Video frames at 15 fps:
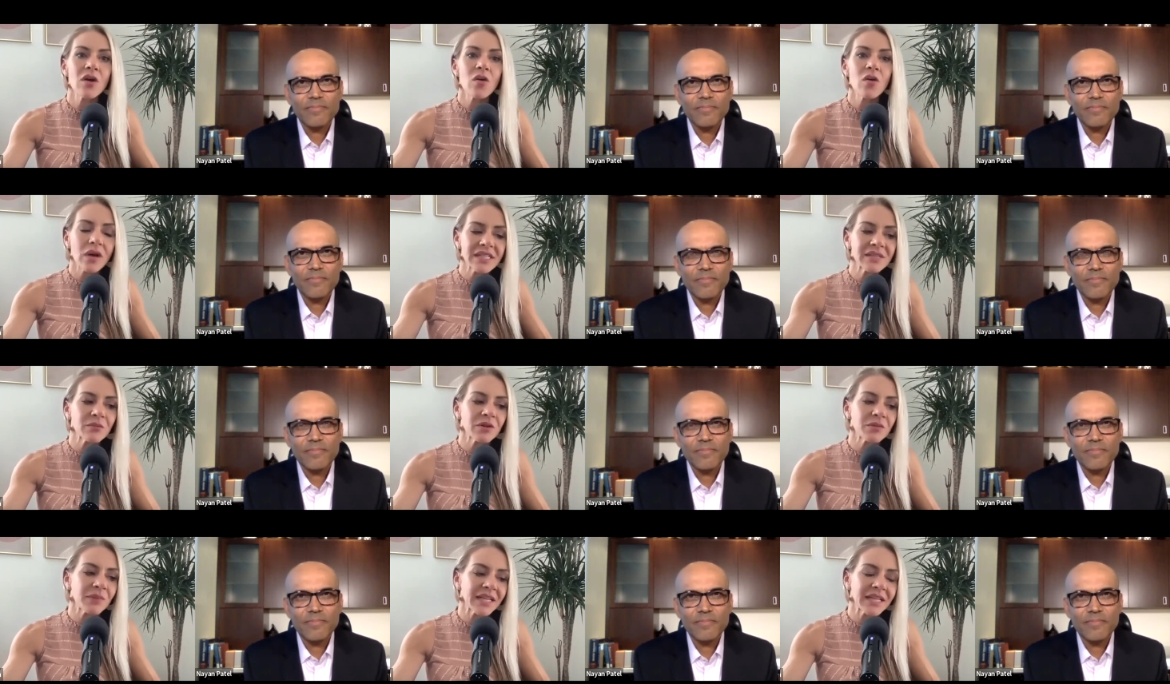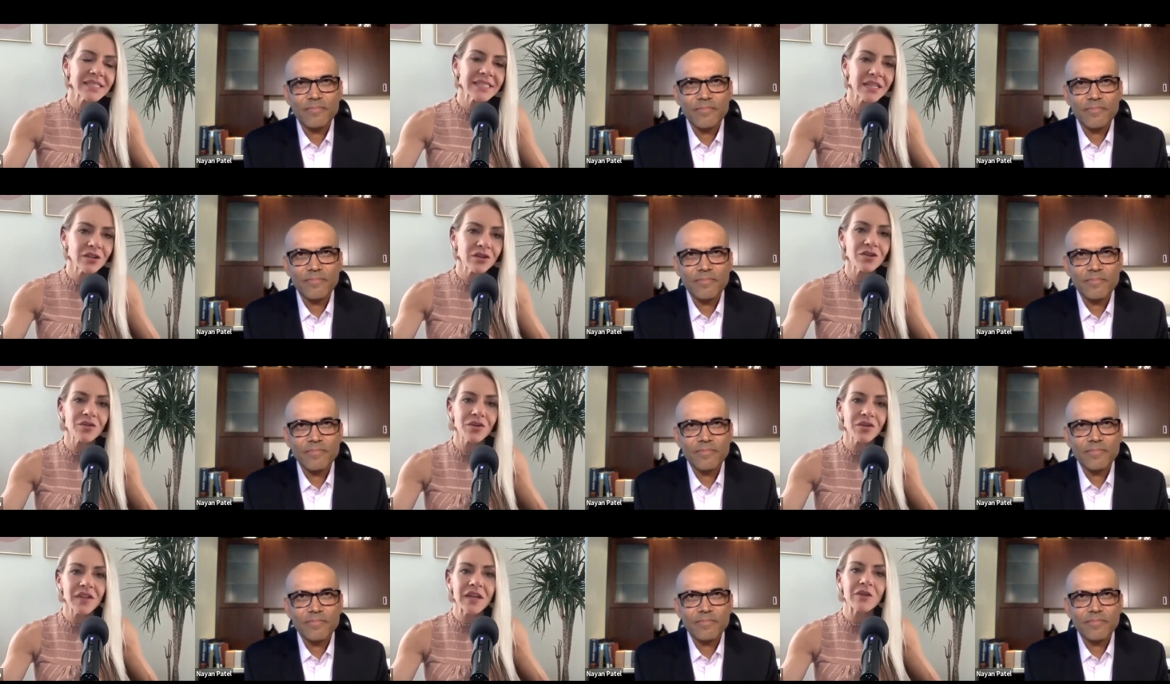Speaker 1: why someone might consider
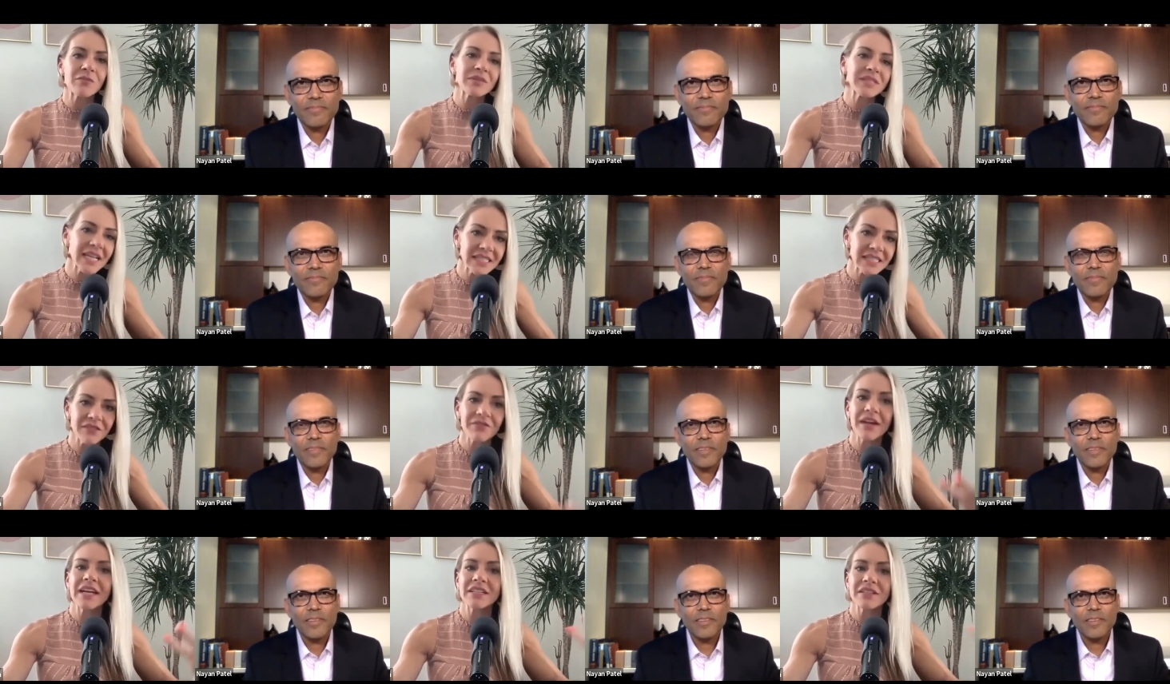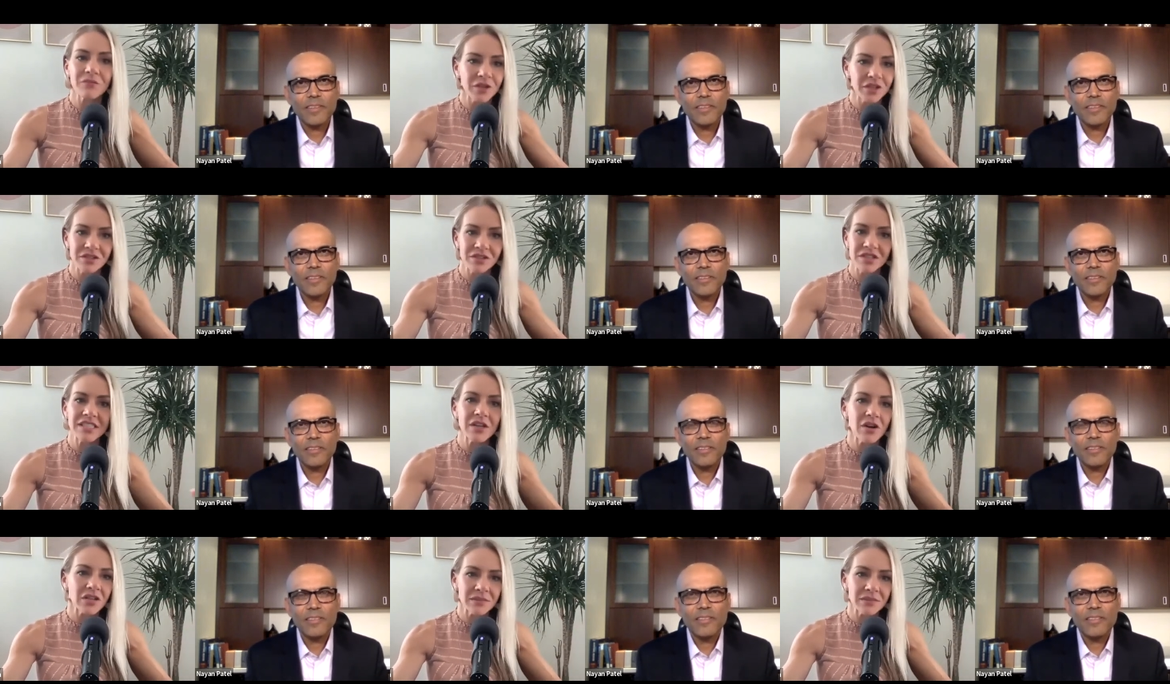glutathione besides the fact of what you just
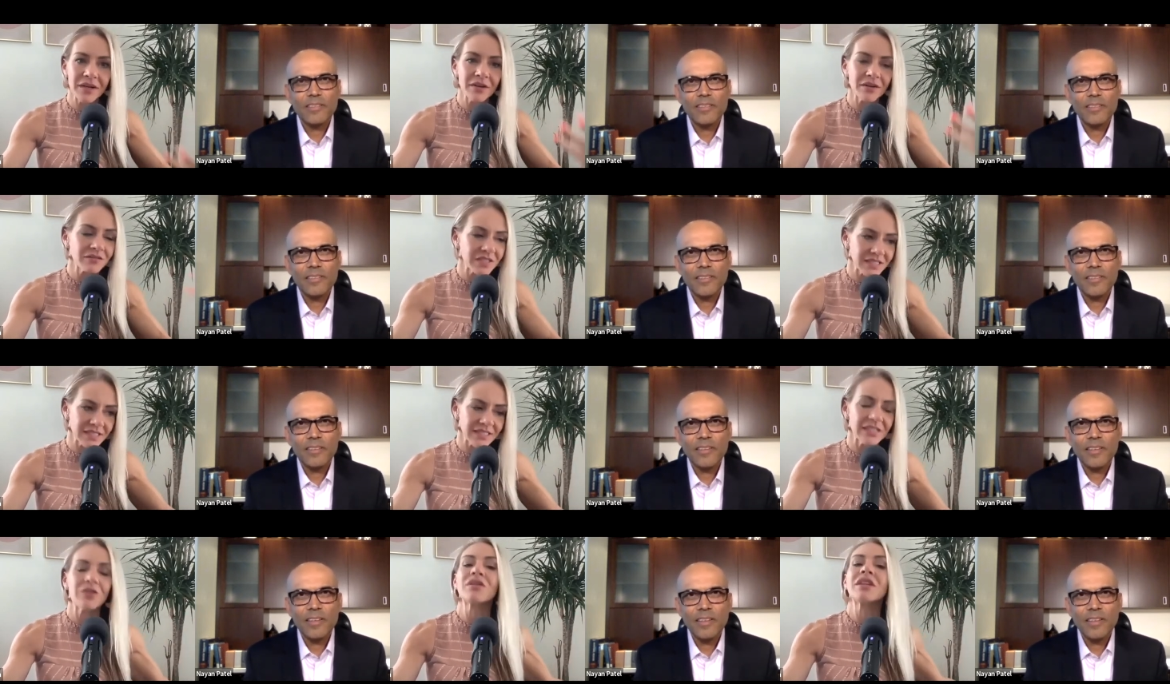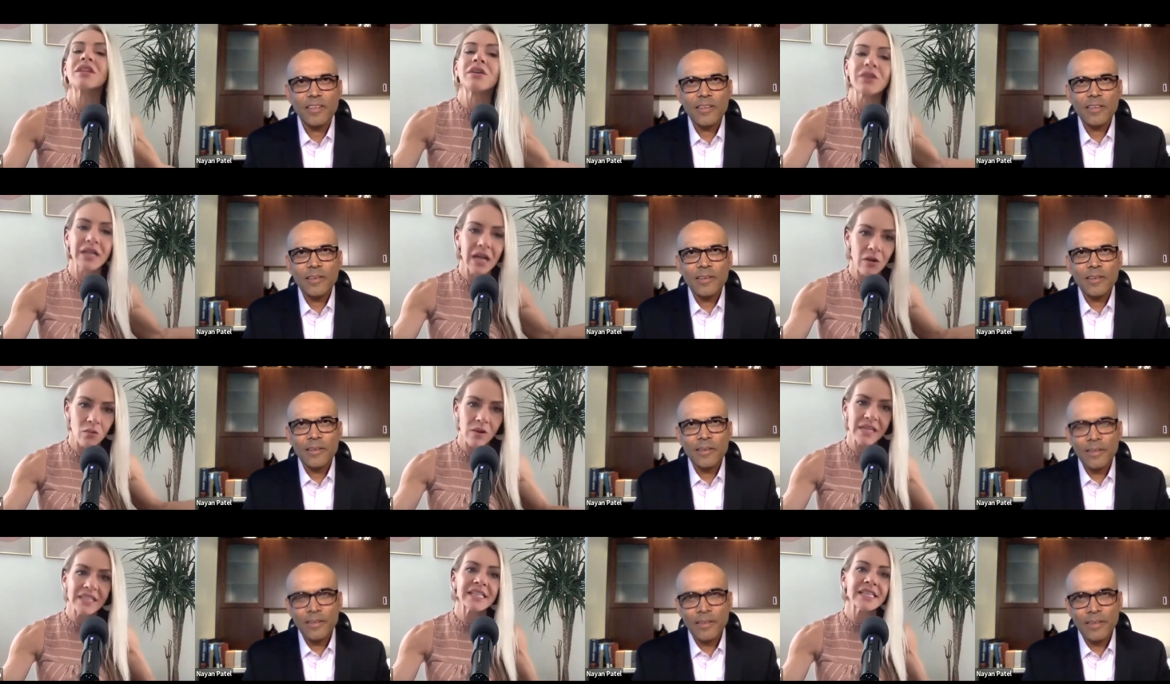talked about of just you know clearing out
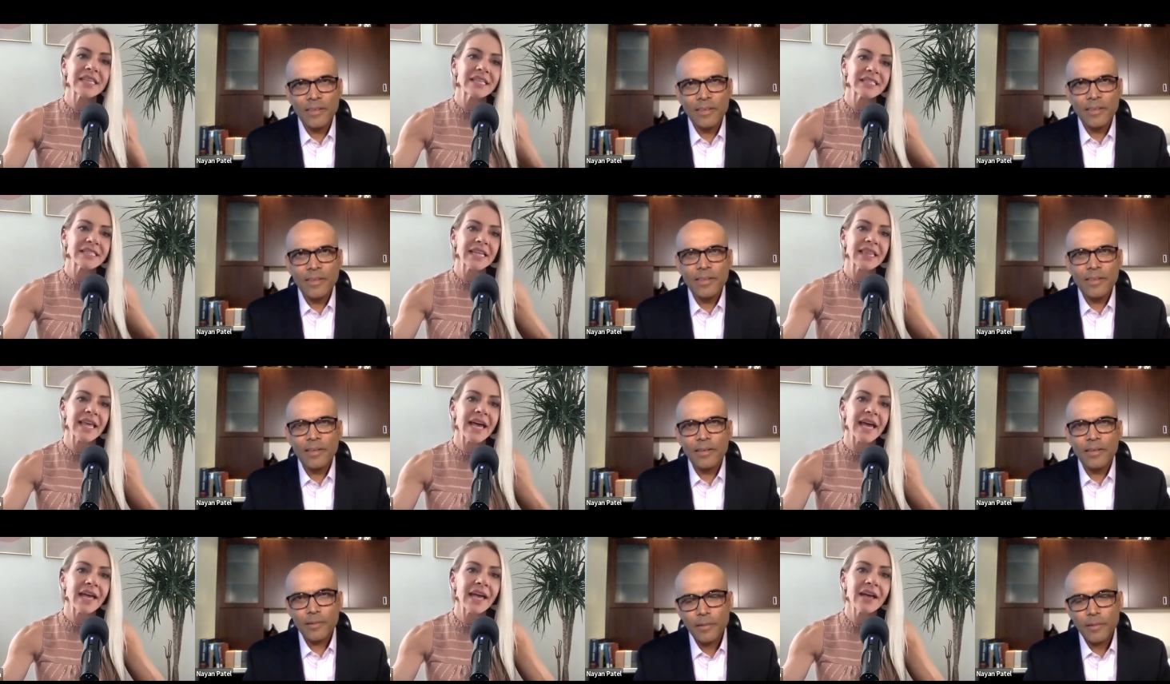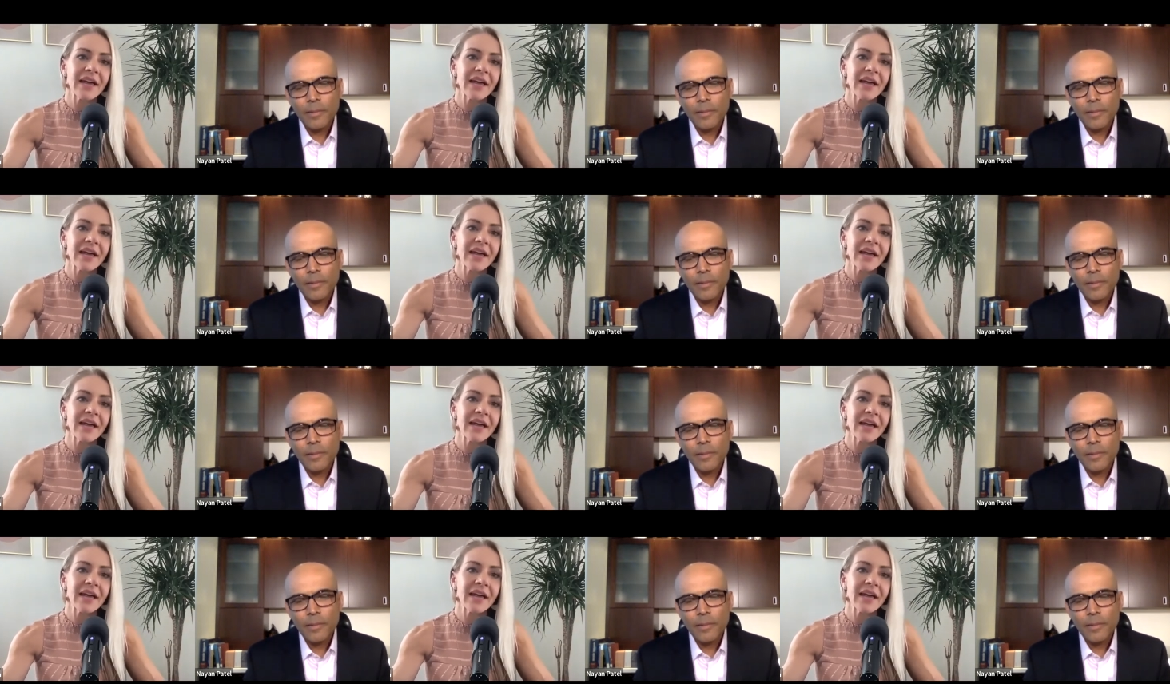waste and things like that how